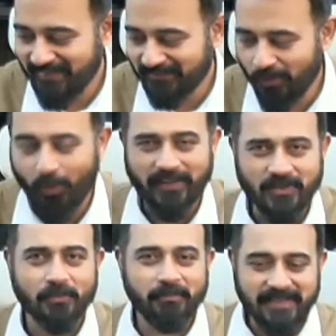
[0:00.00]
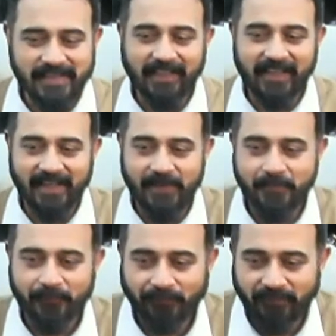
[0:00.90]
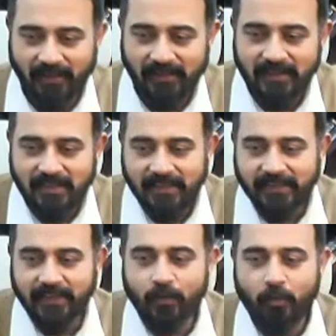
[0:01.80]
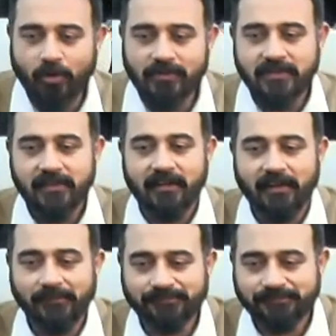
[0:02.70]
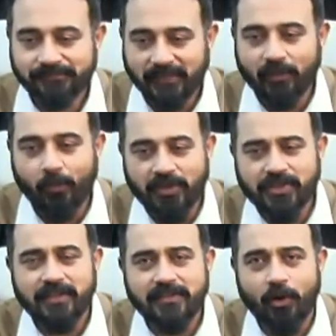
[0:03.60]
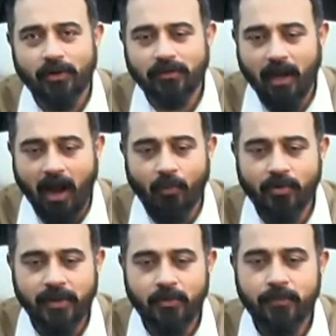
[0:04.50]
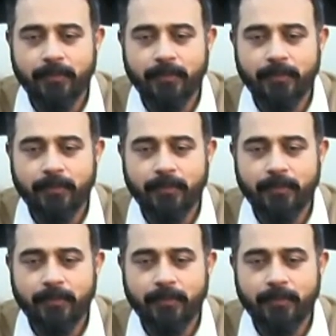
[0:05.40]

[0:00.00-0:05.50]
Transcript: Okay, so basically, what's the question is on how do you